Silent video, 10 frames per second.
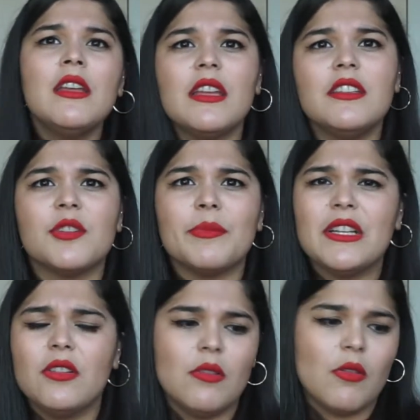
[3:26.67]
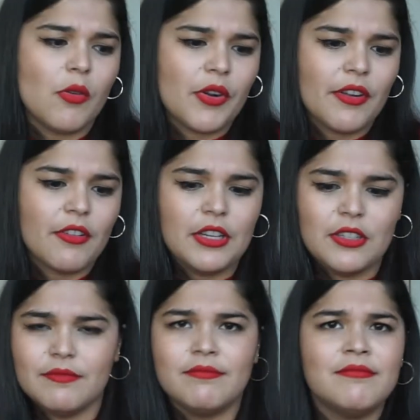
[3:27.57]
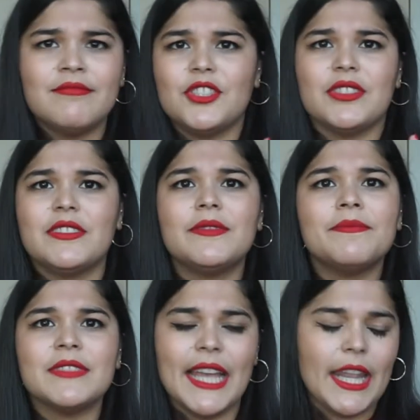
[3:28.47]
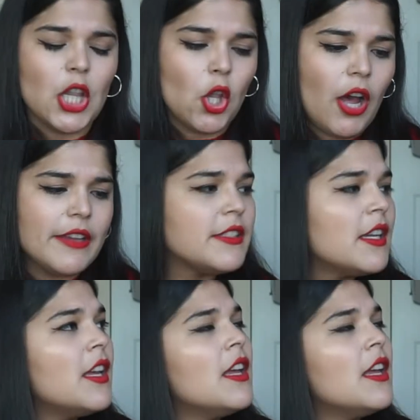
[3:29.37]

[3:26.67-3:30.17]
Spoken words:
intermingle or just get lost.